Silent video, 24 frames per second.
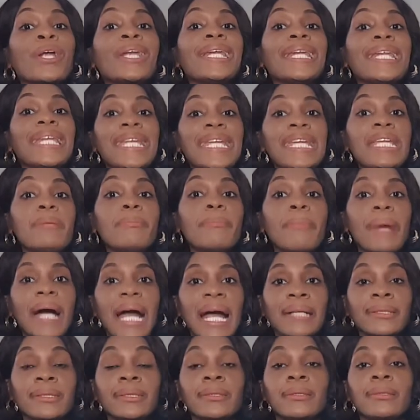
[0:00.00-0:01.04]
lean
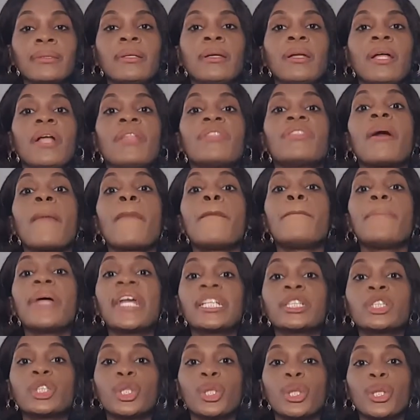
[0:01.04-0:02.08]
mass, the
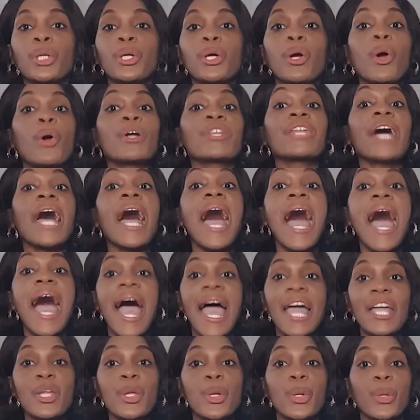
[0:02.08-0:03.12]
better or the
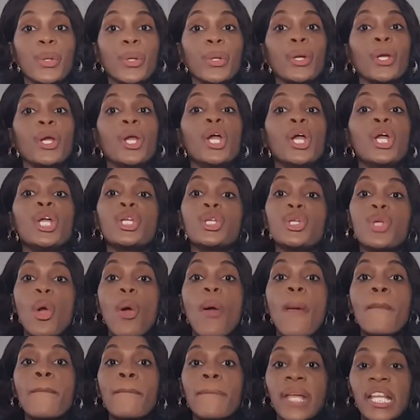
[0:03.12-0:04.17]
higher
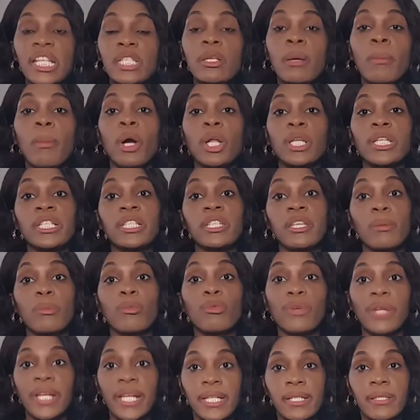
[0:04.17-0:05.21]
your metabolism
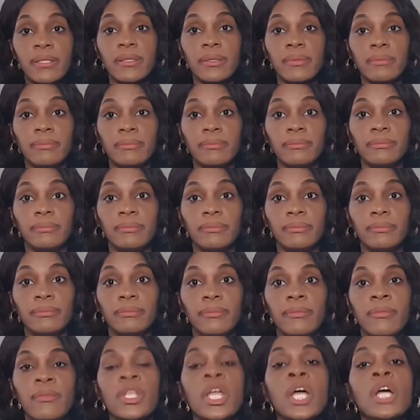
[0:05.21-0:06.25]
rate.
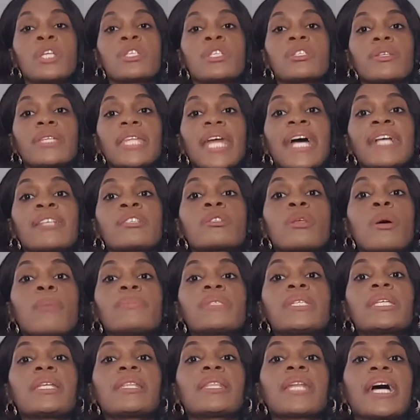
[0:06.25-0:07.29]
So that's
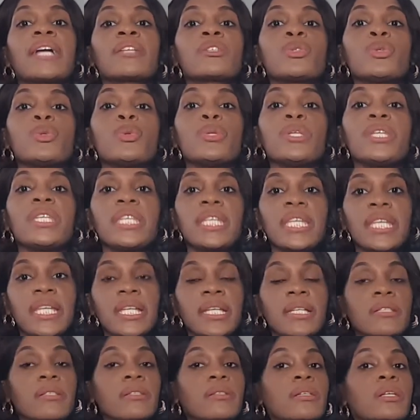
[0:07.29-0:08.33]
something that you
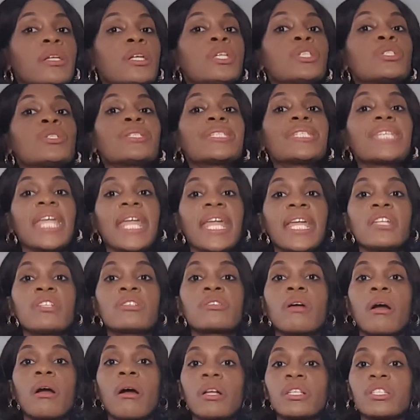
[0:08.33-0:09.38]
need to take
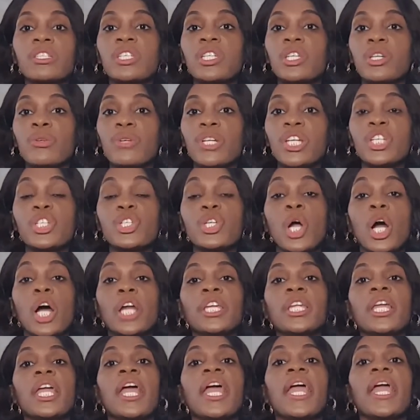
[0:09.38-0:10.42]
into
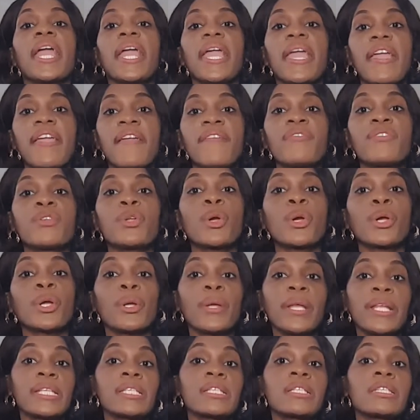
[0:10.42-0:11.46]
consideration if you're
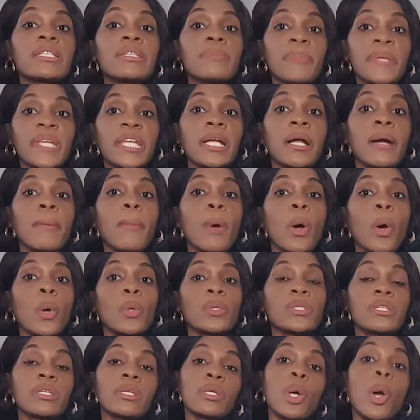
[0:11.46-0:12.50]
going to speak
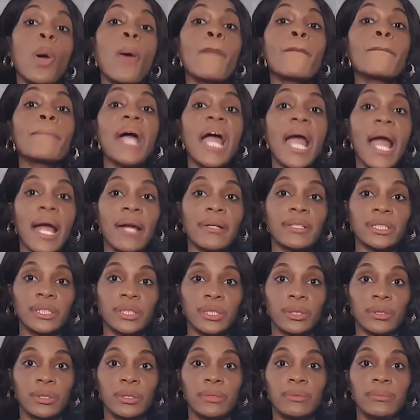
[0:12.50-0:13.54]
about
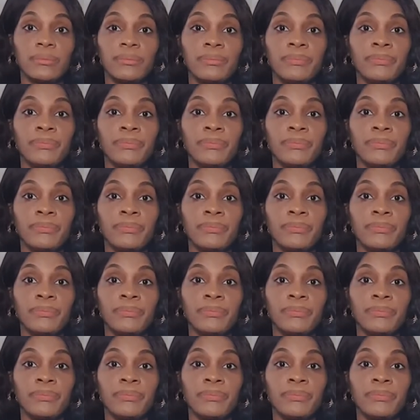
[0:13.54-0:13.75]
comparison.